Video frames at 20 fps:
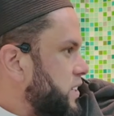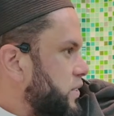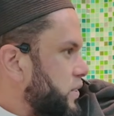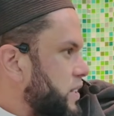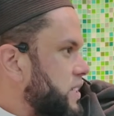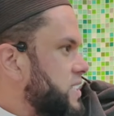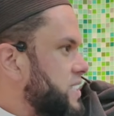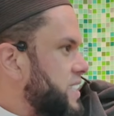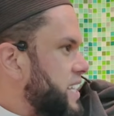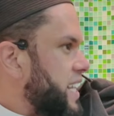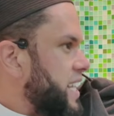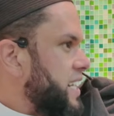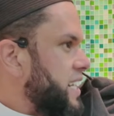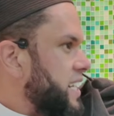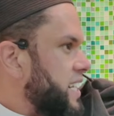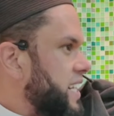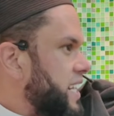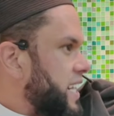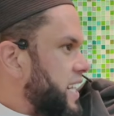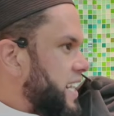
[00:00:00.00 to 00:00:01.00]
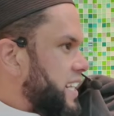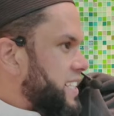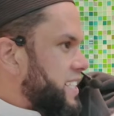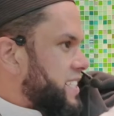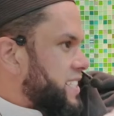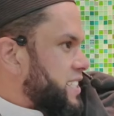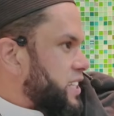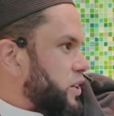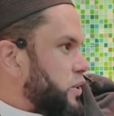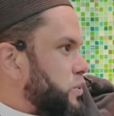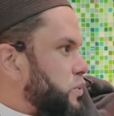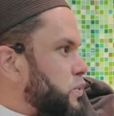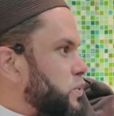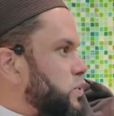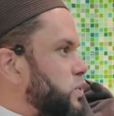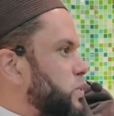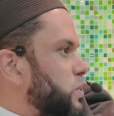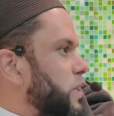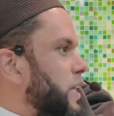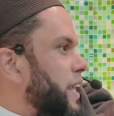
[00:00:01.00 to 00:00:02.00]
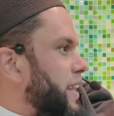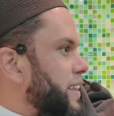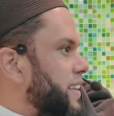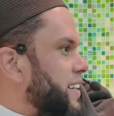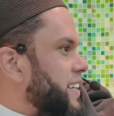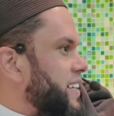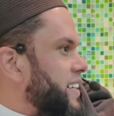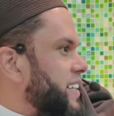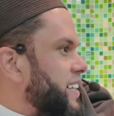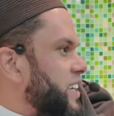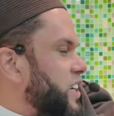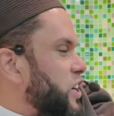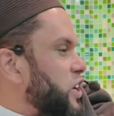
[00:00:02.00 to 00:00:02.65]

You understand? It's sewn together.